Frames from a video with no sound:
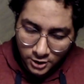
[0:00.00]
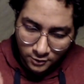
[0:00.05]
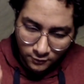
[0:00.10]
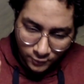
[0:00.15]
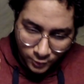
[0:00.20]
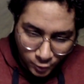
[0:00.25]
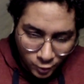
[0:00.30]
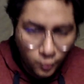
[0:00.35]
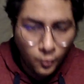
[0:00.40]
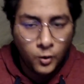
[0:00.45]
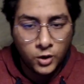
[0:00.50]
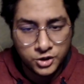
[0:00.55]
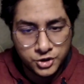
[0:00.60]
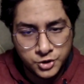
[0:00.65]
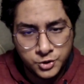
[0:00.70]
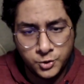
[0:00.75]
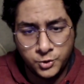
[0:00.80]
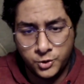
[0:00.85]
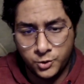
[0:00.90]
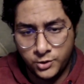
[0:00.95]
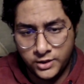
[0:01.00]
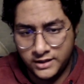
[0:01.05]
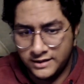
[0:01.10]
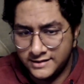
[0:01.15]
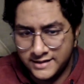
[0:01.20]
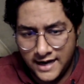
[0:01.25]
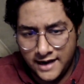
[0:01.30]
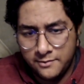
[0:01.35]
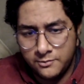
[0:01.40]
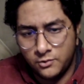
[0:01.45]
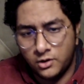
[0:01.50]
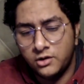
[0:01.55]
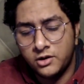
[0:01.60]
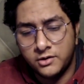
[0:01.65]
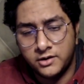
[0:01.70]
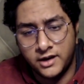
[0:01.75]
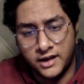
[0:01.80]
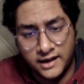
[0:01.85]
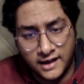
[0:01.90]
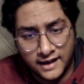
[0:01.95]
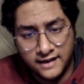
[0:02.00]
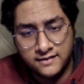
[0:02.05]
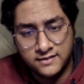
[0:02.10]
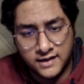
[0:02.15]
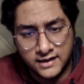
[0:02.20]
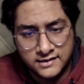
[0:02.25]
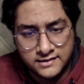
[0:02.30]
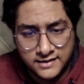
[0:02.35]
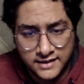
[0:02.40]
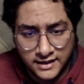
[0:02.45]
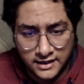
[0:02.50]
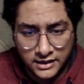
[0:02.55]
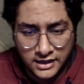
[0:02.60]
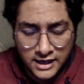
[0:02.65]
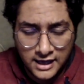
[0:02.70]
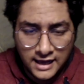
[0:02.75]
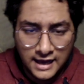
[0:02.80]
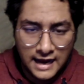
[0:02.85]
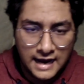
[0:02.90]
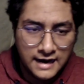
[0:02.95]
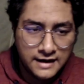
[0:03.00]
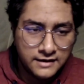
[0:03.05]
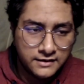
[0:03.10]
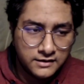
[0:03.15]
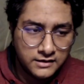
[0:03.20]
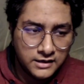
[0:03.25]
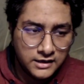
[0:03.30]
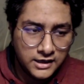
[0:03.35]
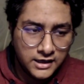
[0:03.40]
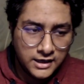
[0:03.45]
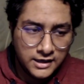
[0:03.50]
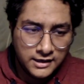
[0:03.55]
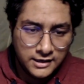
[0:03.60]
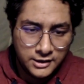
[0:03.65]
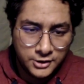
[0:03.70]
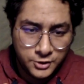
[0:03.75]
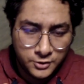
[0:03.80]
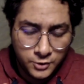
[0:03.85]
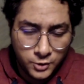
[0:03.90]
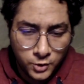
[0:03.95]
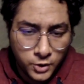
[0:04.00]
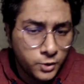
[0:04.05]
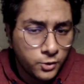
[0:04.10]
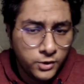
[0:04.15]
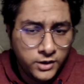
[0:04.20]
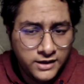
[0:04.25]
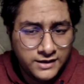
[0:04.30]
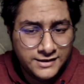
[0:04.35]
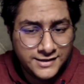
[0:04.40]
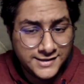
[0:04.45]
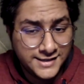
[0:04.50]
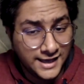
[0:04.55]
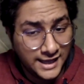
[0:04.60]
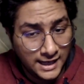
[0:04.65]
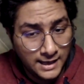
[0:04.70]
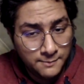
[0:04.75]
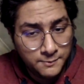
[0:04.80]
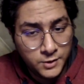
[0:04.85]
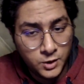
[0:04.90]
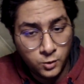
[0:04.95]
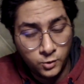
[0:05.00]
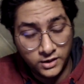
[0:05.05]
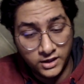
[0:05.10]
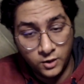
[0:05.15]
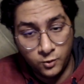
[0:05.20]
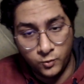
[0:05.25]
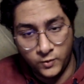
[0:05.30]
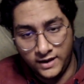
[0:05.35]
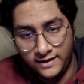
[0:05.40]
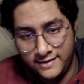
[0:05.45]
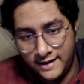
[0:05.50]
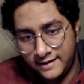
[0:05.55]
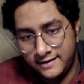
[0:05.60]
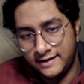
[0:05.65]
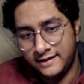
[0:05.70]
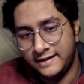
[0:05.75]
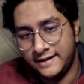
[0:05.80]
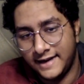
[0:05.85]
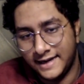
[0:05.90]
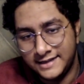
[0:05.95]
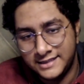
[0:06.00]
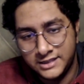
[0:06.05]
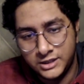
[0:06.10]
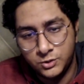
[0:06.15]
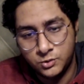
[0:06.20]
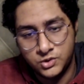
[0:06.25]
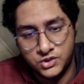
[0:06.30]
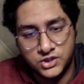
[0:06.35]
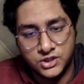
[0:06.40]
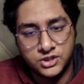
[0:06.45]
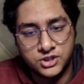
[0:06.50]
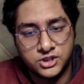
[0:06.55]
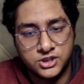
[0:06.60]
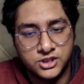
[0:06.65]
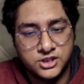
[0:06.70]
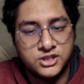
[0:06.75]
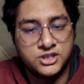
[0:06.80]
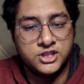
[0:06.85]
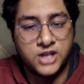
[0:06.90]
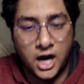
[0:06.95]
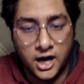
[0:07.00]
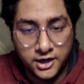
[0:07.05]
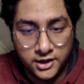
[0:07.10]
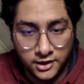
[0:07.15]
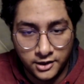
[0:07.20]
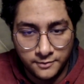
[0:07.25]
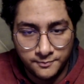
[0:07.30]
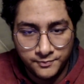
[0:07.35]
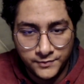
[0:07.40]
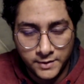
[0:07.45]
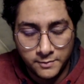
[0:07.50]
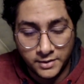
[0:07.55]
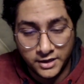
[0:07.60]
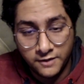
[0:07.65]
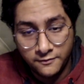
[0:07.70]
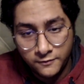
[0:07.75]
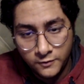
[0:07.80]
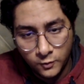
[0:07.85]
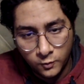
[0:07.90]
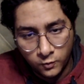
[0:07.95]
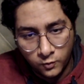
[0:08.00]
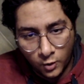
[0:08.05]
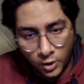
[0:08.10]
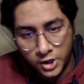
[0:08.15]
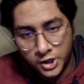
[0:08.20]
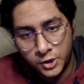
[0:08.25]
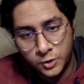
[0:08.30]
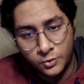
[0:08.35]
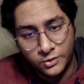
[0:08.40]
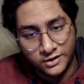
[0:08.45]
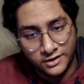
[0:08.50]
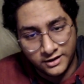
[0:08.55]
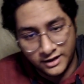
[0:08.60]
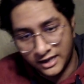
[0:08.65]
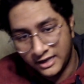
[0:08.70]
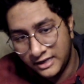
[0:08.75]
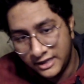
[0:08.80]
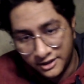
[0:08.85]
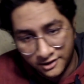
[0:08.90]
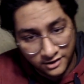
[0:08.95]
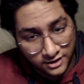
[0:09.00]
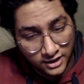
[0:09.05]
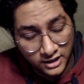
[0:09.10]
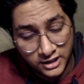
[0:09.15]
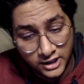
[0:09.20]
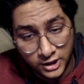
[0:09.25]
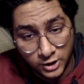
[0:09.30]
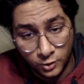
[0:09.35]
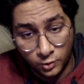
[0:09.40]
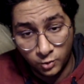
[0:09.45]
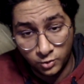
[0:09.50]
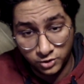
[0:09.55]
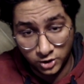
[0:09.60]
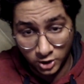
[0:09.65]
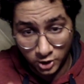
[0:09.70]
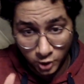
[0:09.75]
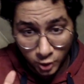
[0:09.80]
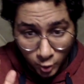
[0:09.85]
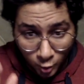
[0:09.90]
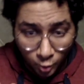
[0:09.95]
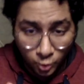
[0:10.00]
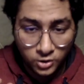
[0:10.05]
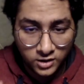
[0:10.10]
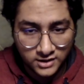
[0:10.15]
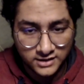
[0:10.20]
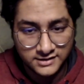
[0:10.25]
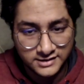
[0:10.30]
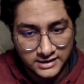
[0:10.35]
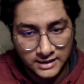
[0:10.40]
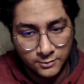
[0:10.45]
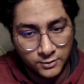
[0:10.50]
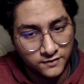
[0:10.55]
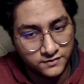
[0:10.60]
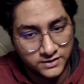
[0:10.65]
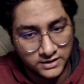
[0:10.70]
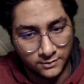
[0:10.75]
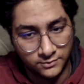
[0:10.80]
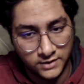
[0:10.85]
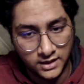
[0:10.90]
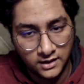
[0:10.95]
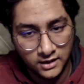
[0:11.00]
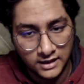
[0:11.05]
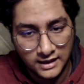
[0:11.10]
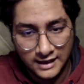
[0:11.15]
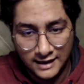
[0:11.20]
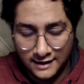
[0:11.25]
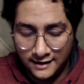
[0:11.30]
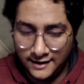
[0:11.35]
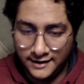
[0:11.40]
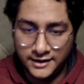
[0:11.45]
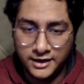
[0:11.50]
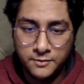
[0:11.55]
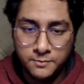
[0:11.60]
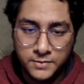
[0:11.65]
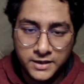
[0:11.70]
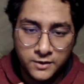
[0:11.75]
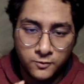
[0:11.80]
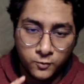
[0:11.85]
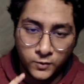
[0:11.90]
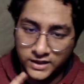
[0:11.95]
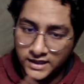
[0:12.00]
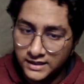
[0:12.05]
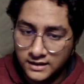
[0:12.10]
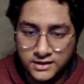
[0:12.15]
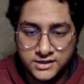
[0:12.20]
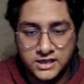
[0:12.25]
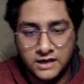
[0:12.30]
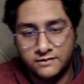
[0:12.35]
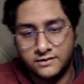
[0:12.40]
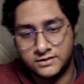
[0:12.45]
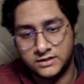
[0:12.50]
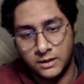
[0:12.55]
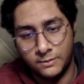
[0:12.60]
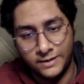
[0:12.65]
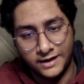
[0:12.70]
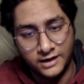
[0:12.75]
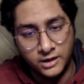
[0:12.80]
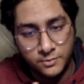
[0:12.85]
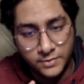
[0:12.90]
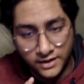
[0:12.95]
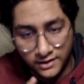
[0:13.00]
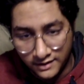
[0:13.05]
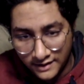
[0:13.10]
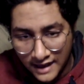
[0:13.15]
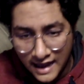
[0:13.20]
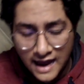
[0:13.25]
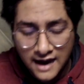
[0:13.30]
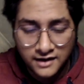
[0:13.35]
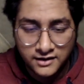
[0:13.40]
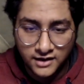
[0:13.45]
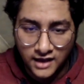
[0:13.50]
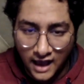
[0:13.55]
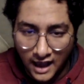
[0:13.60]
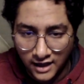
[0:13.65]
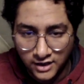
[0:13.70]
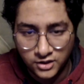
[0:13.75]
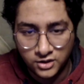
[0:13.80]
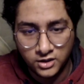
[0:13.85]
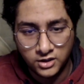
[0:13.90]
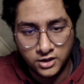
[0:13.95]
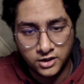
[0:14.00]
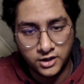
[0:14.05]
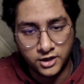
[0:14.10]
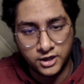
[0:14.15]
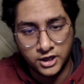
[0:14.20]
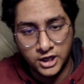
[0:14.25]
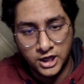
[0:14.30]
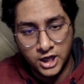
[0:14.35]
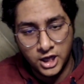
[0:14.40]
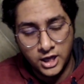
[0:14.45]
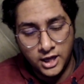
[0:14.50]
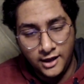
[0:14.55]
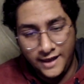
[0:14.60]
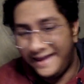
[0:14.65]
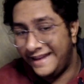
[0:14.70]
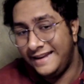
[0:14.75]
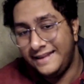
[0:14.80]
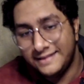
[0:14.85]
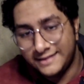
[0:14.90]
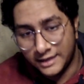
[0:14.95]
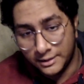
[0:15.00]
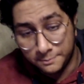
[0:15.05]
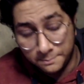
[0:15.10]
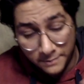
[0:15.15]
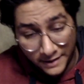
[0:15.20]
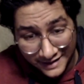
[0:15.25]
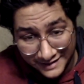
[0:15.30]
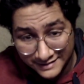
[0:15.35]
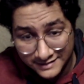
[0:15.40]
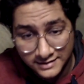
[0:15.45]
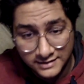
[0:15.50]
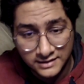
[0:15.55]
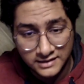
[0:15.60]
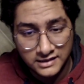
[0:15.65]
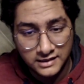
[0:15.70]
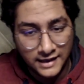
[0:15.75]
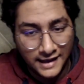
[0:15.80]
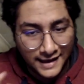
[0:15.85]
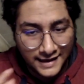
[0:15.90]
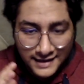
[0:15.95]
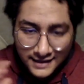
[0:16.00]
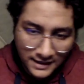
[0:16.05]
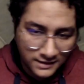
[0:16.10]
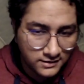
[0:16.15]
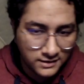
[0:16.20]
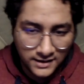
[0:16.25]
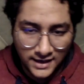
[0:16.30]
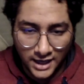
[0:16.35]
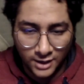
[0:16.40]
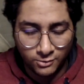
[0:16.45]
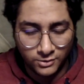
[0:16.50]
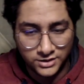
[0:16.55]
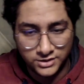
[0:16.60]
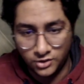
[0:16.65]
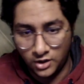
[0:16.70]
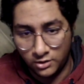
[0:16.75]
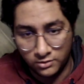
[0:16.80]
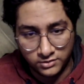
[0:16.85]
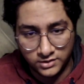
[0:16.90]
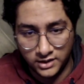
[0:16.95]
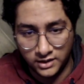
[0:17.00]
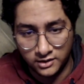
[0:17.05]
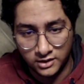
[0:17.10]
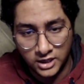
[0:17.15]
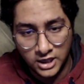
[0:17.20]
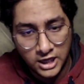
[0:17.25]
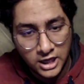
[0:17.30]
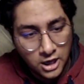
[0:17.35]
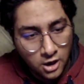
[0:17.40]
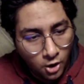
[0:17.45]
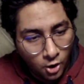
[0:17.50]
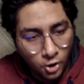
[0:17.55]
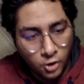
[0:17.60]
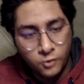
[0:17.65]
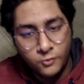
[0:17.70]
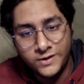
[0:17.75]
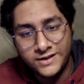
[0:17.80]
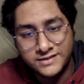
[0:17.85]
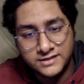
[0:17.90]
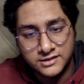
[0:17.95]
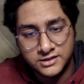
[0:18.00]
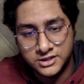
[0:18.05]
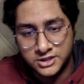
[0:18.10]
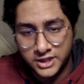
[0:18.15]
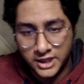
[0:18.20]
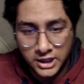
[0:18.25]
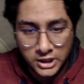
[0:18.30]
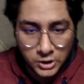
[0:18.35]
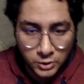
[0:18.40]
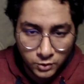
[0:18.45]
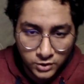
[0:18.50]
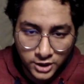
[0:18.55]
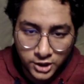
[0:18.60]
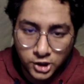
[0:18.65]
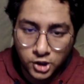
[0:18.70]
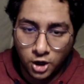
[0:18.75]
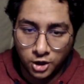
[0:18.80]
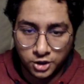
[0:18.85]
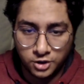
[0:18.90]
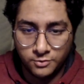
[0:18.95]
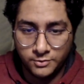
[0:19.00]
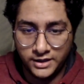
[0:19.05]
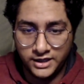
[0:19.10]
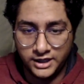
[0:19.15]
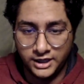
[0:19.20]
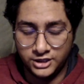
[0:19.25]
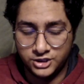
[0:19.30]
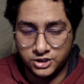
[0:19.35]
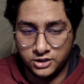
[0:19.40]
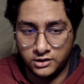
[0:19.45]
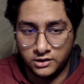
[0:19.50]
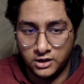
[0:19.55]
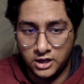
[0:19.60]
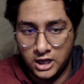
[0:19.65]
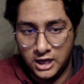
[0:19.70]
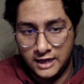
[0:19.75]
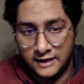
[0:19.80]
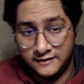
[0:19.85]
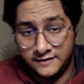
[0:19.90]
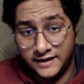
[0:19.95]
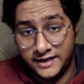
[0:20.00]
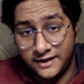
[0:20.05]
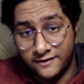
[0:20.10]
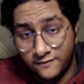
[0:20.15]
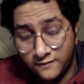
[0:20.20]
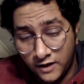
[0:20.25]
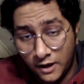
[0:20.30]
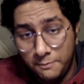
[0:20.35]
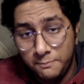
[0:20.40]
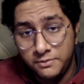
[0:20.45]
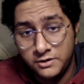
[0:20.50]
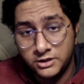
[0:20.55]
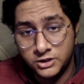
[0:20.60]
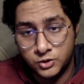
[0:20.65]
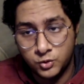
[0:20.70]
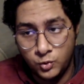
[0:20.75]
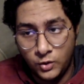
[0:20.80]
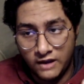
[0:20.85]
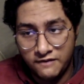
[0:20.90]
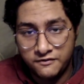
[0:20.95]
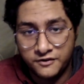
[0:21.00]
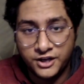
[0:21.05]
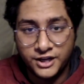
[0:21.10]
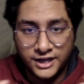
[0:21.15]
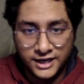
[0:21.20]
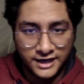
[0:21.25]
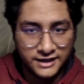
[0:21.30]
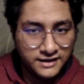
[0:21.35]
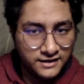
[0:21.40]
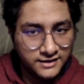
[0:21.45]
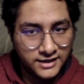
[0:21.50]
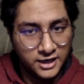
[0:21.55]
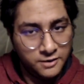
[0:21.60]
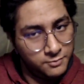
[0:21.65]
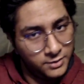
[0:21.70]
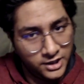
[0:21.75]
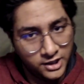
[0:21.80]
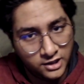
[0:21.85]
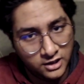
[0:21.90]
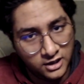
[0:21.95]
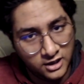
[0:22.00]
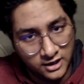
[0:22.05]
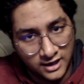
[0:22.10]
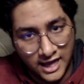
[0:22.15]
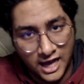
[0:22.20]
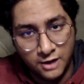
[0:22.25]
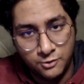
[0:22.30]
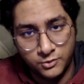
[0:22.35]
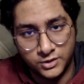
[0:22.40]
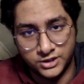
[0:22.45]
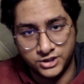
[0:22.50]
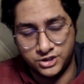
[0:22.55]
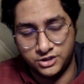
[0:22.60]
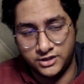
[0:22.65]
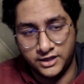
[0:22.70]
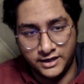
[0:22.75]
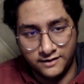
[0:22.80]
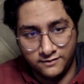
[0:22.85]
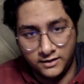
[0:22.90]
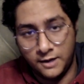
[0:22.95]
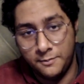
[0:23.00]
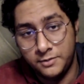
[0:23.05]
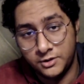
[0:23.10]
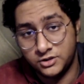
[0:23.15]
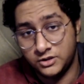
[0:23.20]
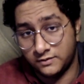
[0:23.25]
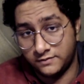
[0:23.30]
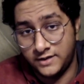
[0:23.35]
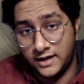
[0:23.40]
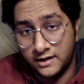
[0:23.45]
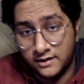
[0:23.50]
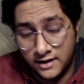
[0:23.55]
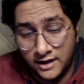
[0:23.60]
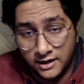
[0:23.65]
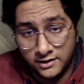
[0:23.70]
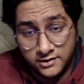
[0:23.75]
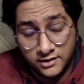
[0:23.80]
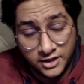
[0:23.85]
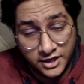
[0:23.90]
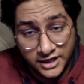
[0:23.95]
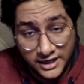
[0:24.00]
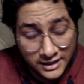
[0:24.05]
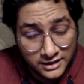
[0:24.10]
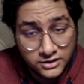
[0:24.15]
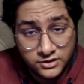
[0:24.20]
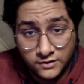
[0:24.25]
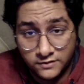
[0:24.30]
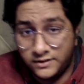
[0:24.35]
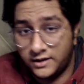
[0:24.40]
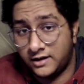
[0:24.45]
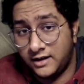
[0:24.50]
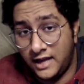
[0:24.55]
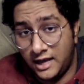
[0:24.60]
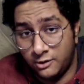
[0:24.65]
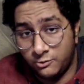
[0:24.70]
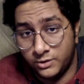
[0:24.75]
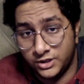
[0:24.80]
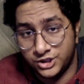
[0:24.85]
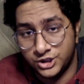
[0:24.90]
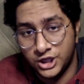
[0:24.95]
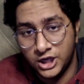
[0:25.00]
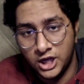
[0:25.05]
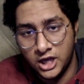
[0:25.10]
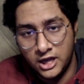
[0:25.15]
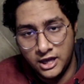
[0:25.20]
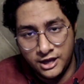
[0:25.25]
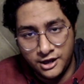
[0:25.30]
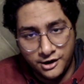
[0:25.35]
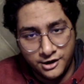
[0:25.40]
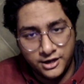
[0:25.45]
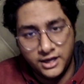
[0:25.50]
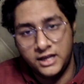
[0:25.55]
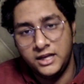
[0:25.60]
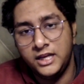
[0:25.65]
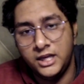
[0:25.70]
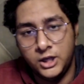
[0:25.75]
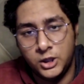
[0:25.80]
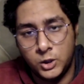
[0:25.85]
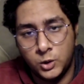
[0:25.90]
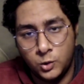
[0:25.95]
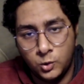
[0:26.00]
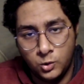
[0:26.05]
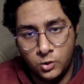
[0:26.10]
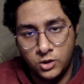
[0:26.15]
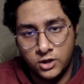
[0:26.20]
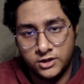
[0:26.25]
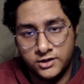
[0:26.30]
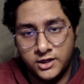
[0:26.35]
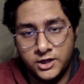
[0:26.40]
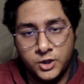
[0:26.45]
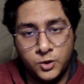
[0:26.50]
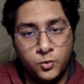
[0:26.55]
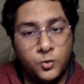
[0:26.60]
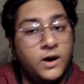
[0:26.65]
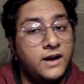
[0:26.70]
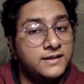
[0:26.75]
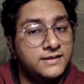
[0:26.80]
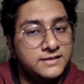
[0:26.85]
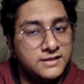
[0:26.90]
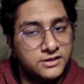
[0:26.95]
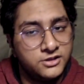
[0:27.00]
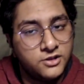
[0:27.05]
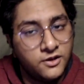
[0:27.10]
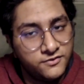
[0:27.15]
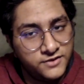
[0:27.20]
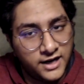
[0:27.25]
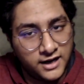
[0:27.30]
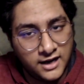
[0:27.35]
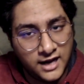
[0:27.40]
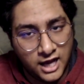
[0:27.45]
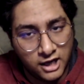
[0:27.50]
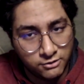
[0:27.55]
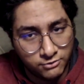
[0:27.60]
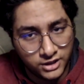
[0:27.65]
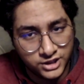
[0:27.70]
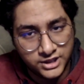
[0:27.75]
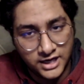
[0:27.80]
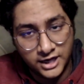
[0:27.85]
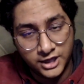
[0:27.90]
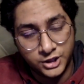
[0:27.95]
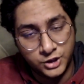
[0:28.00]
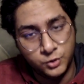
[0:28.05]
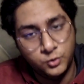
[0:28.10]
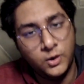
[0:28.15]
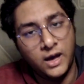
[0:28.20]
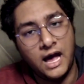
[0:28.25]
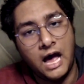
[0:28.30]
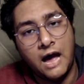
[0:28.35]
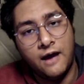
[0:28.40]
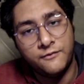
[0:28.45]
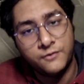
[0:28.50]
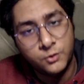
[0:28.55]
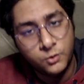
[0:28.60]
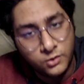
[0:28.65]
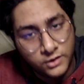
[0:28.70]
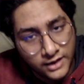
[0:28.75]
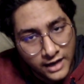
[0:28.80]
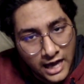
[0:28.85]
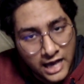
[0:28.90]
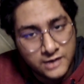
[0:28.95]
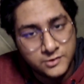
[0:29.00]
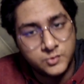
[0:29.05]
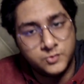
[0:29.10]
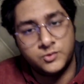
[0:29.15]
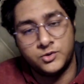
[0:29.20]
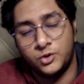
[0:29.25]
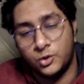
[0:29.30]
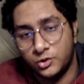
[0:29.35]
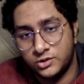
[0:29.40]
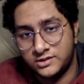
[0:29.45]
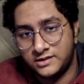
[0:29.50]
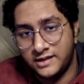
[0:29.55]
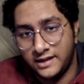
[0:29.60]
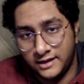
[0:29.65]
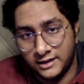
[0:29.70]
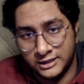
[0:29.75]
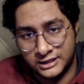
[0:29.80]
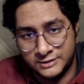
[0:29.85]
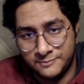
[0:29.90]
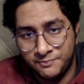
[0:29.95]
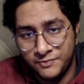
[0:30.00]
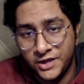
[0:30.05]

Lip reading: Do watch tutorials, I am not denying that thing, and tutorials help you in a way that it gets you just started. But if you want to really know the core concept of something, let it be vanilla JavaScript, let it be React, Angular, anything, Python, any other language out there, always stick to the documentation. The developers who have created that particular language, the developers of the creators of that language, really know the nuances of that language, and you have to grasp those things.